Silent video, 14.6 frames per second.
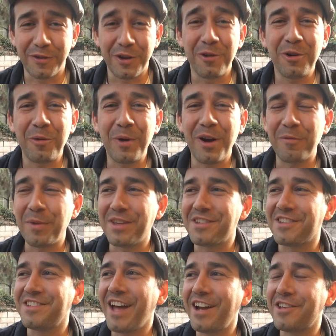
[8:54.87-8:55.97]
of you who are aware of me, this
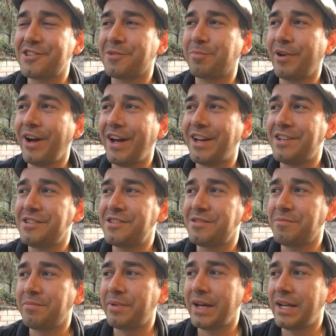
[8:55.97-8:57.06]
is not a
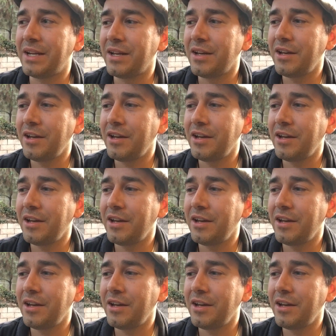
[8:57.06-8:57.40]
surprise, but